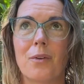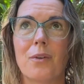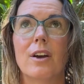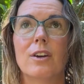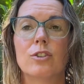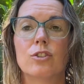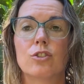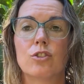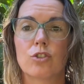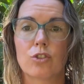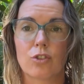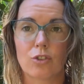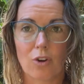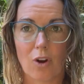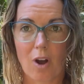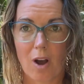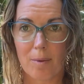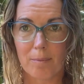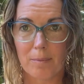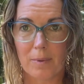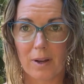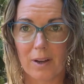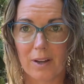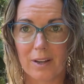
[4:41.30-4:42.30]

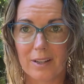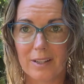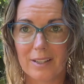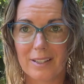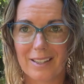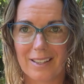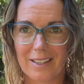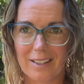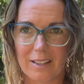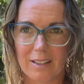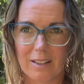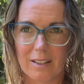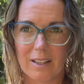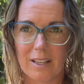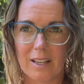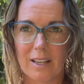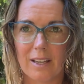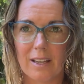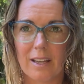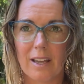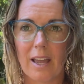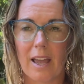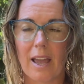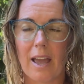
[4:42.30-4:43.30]
trauma
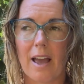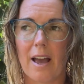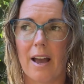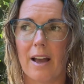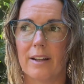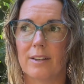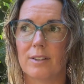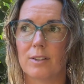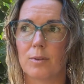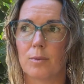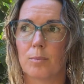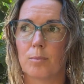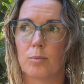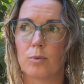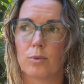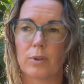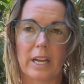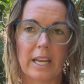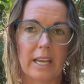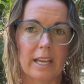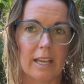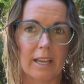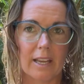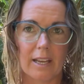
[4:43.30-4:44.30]
healing and
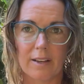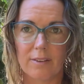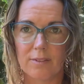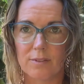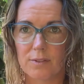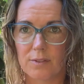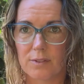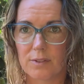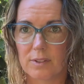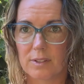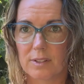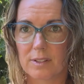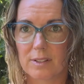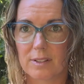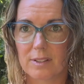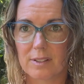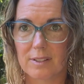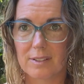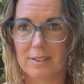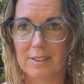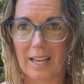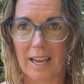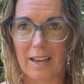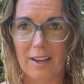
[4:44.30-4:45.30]
breaking of
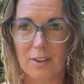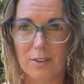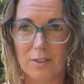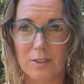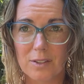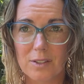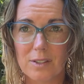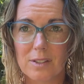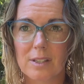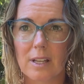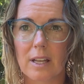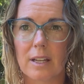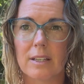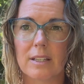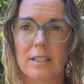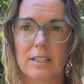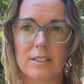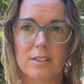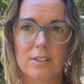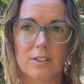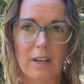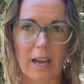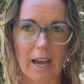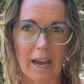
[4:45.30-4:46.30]
cycles that
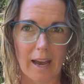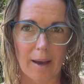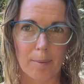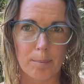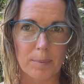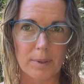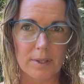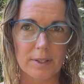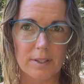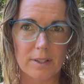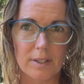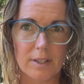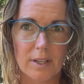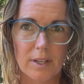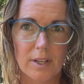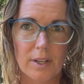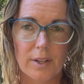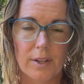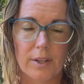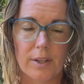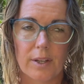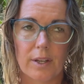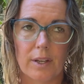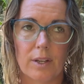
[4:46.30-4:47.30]
need to happen
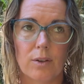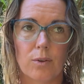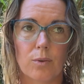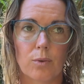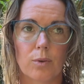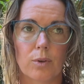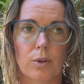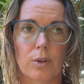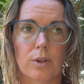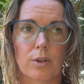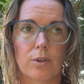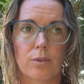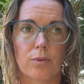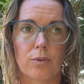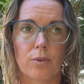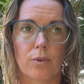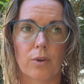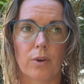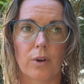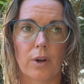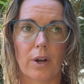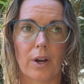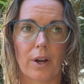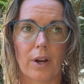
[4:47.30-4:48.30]
in order
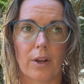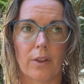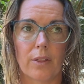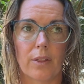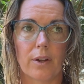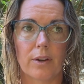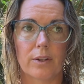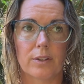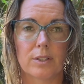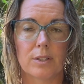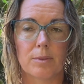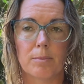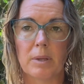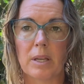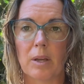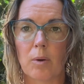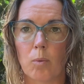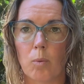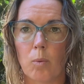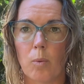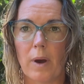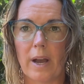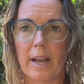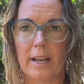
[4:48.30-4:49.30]
for there to be
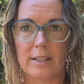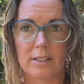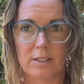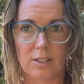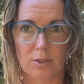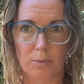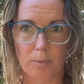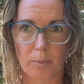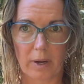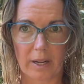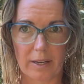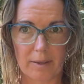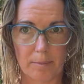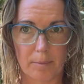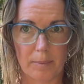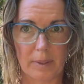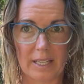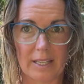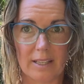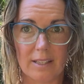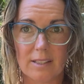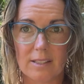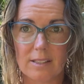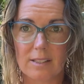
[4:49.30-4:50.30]
a widespread
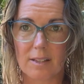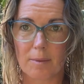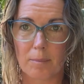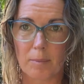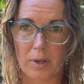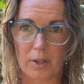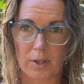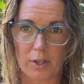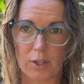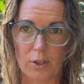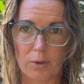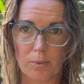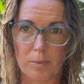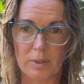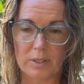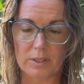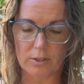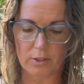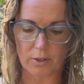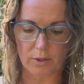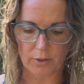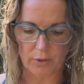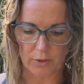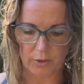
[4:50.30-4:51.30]
peace among
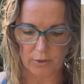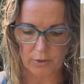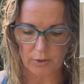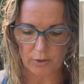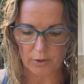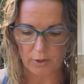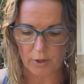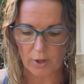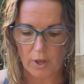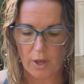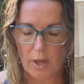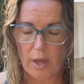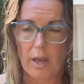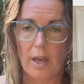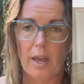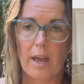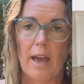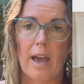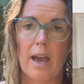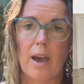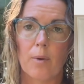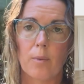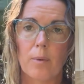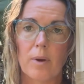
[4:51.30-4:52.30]
humans on Earth.
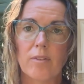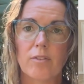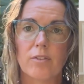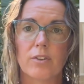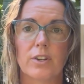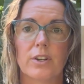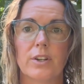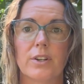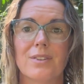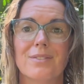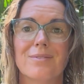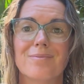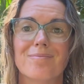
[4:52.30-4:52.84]
However,